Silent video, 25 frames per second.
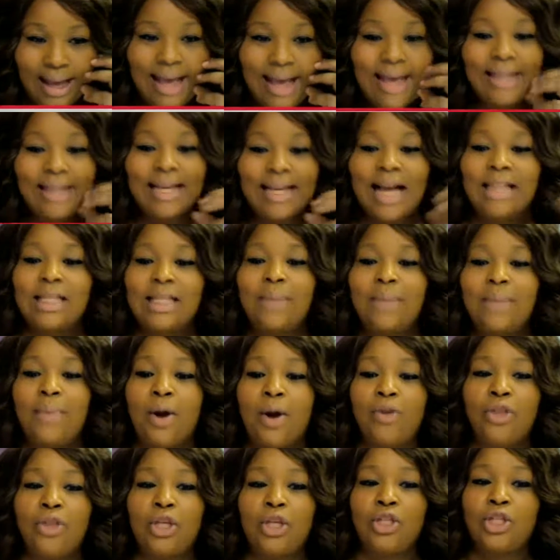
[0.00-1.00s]
Not to
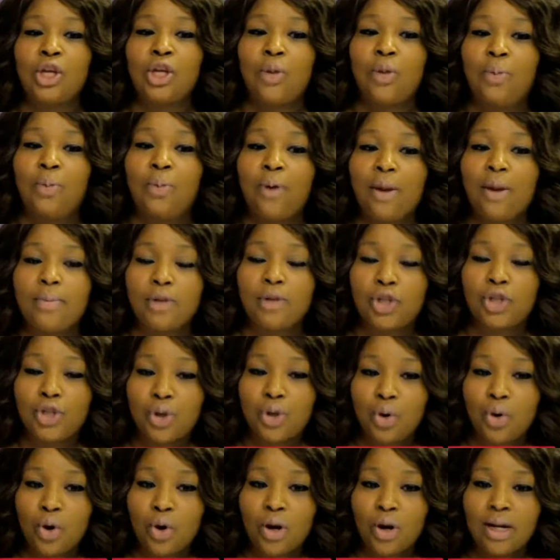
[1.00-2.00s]
birth it too
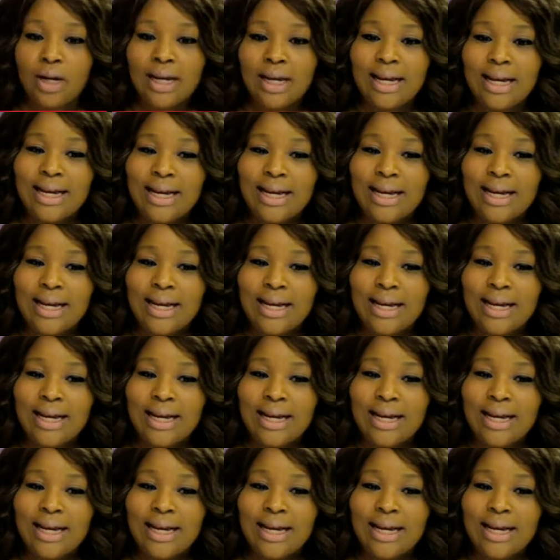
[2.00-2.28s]
premature,